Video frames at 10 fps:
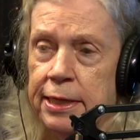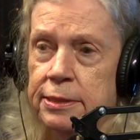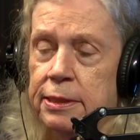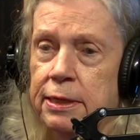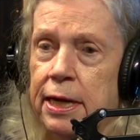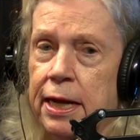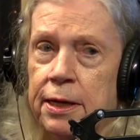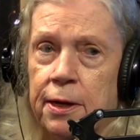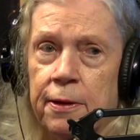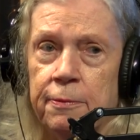and
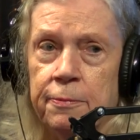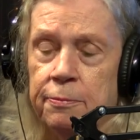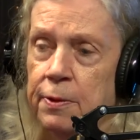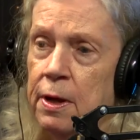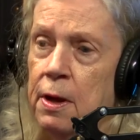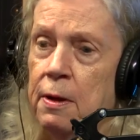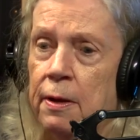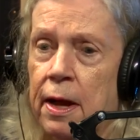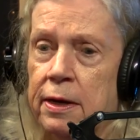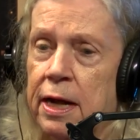in a
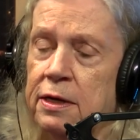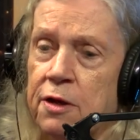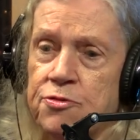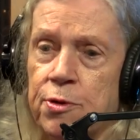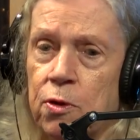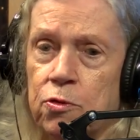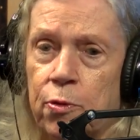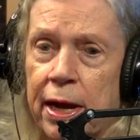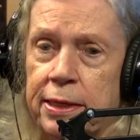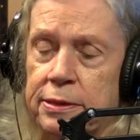uh, industrial
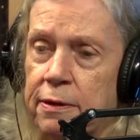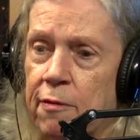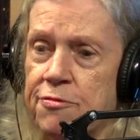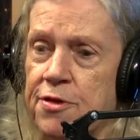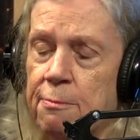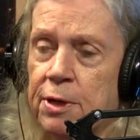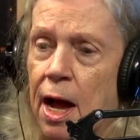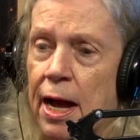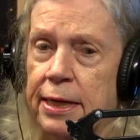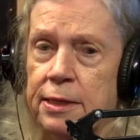crate of some
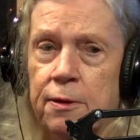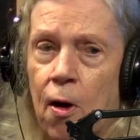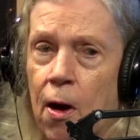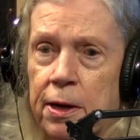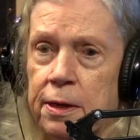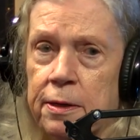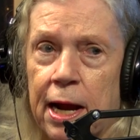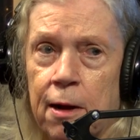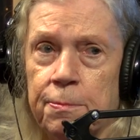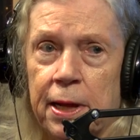kind on
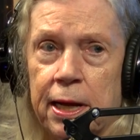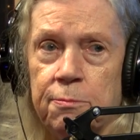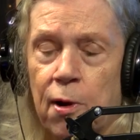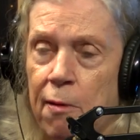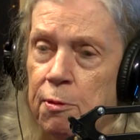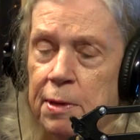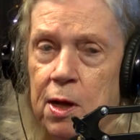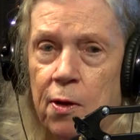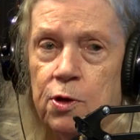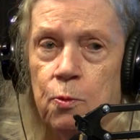an airplane,
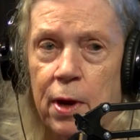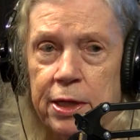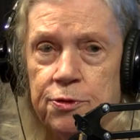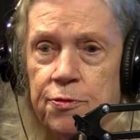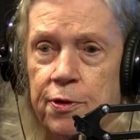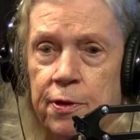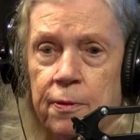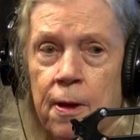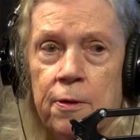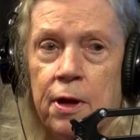probably on her way to
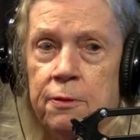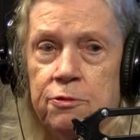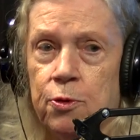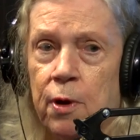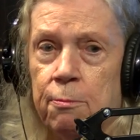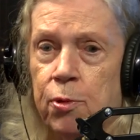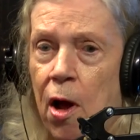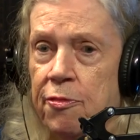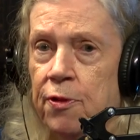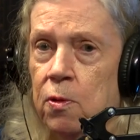the uh, to a
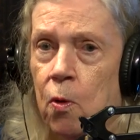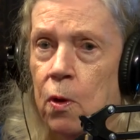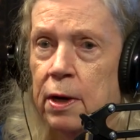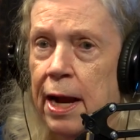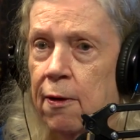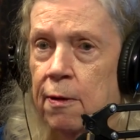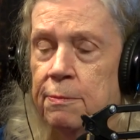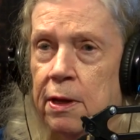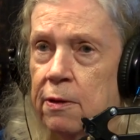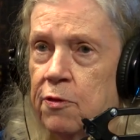brothel or
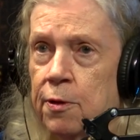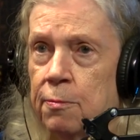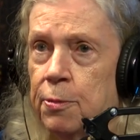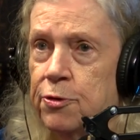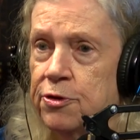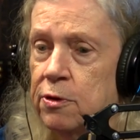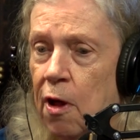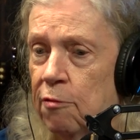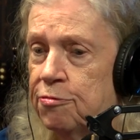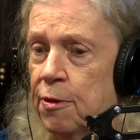harem in the Persian
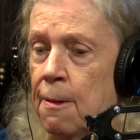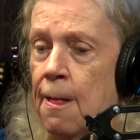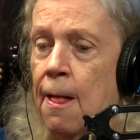Gulf.